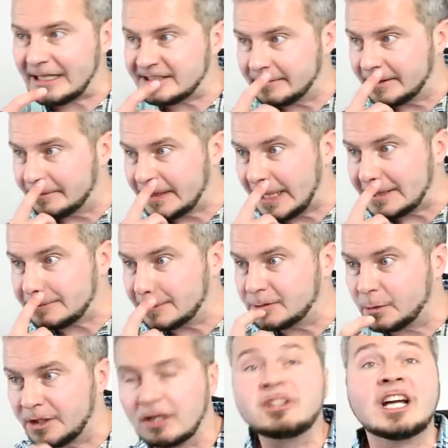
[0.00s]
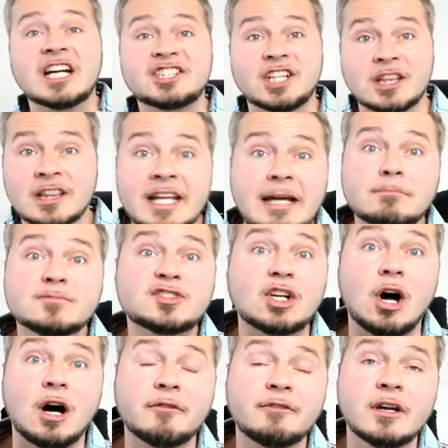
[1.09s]
about some of them countries where they'll cut your limbs
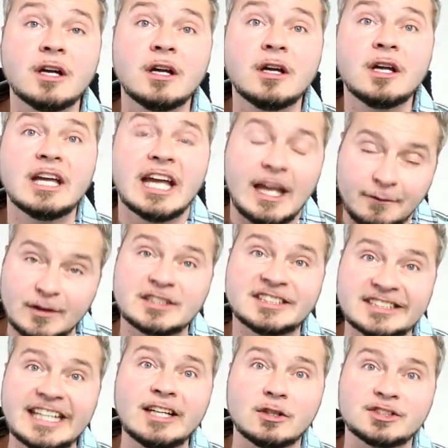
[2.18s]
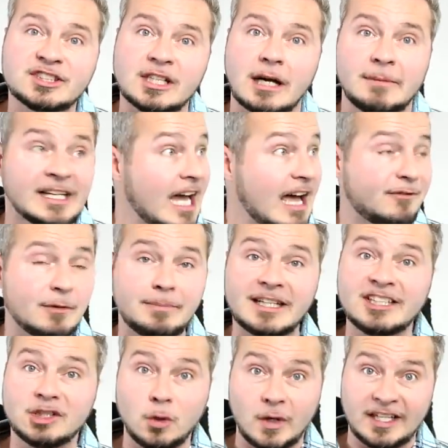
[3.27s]
off if you steal something. And God
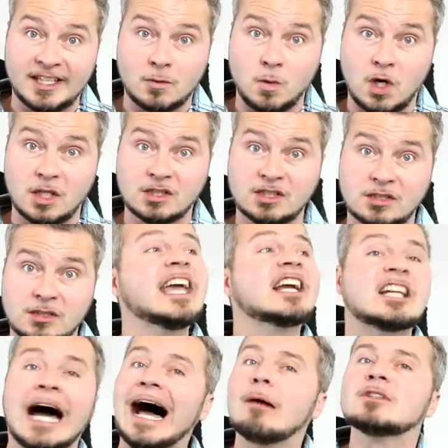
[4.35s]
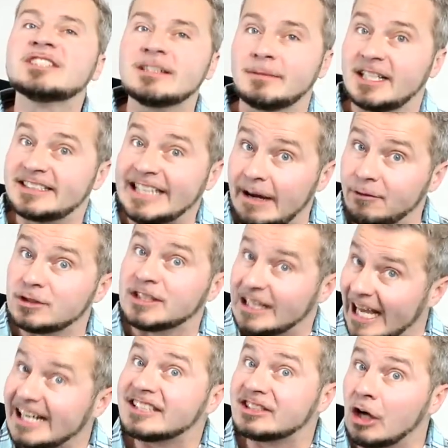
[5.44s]
forbid you do anything worse. Get caught with some of the devil's
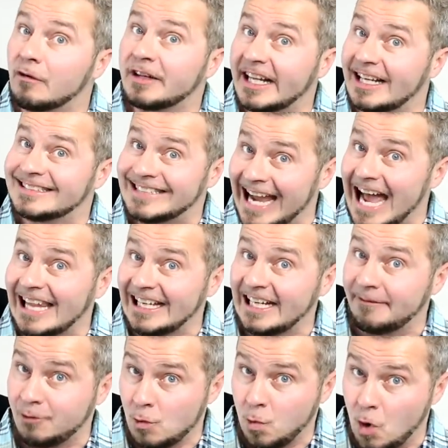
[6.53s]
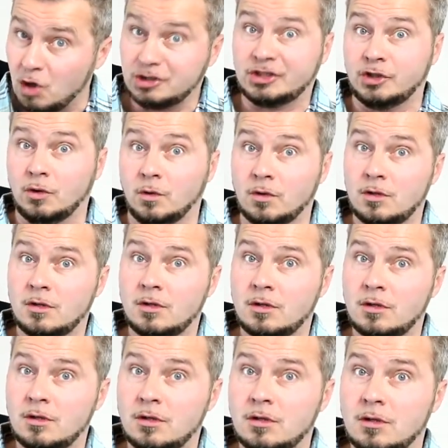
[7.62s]
lettuce over there in Thailand if you want to.
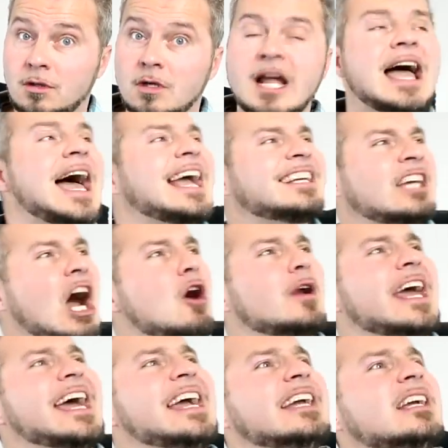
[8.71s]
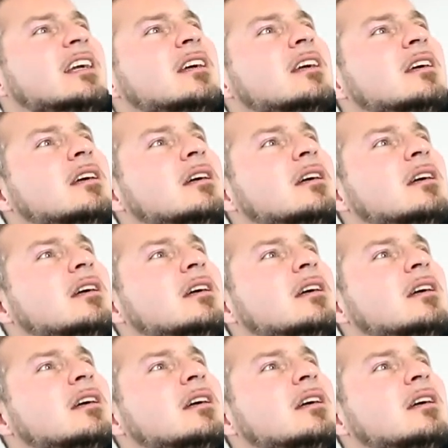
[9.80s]
Hey, Cody!